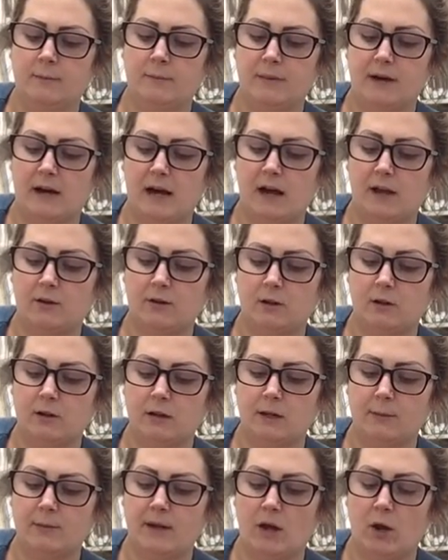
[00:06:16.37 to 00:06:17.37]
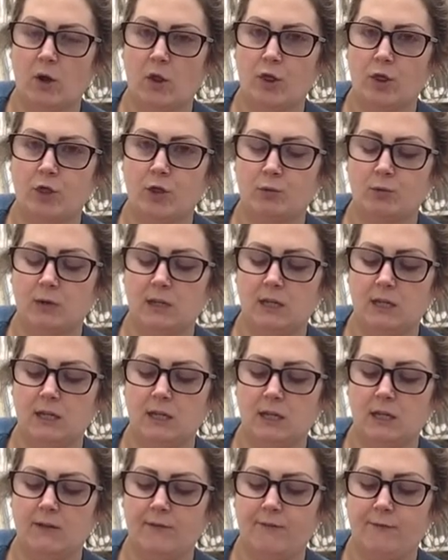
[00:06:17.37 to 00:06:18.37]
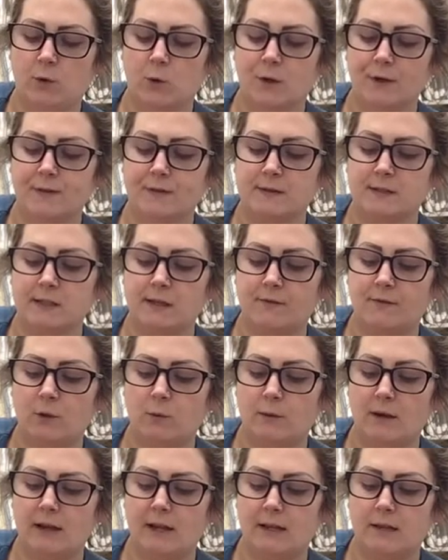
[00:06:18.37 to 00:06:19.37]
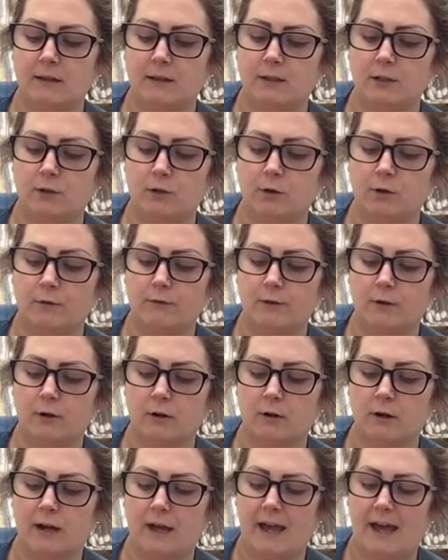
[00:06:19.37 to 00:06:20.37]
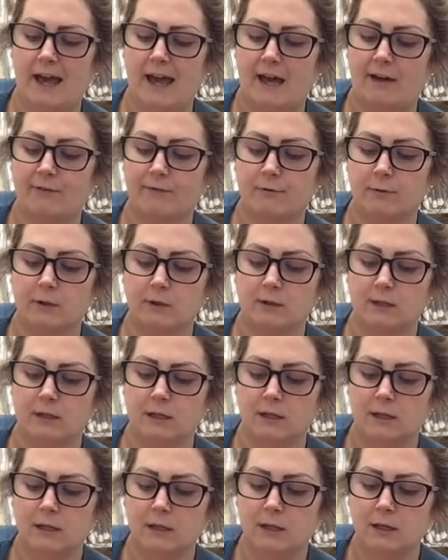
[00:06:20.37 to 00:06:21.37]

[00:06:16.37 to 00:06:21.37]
bottle about 3/4 of the way, a little over a half really,